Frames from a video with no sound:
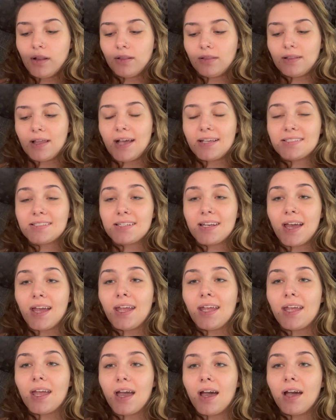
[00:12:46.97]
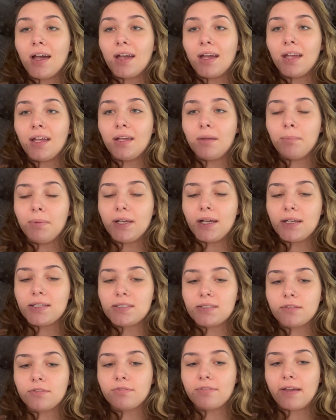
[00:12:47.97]
Last night, I,
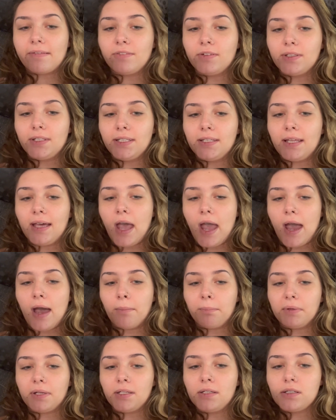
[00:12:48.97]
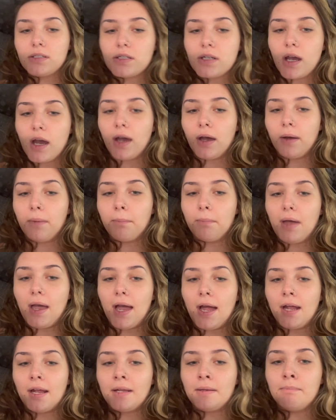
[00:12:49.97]
because of everything that happened, um,
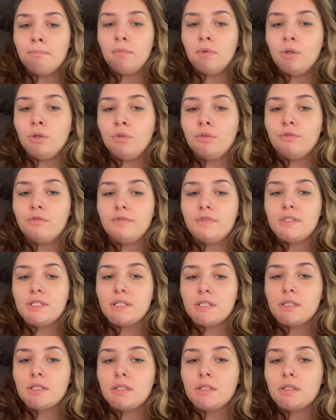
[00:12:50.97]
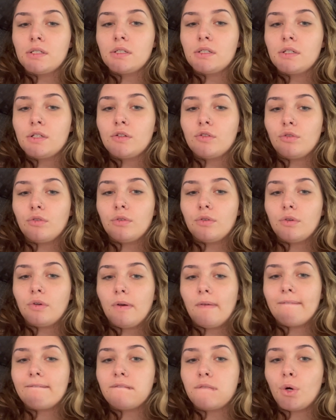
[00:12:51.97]
I moved
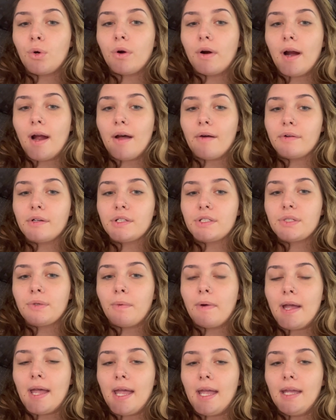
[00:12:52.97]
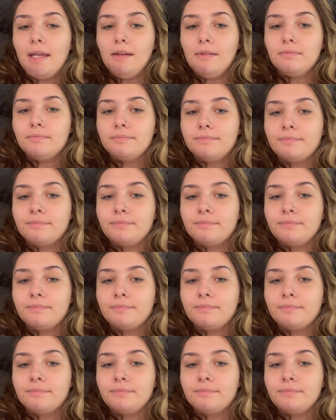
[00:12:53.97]
four hours away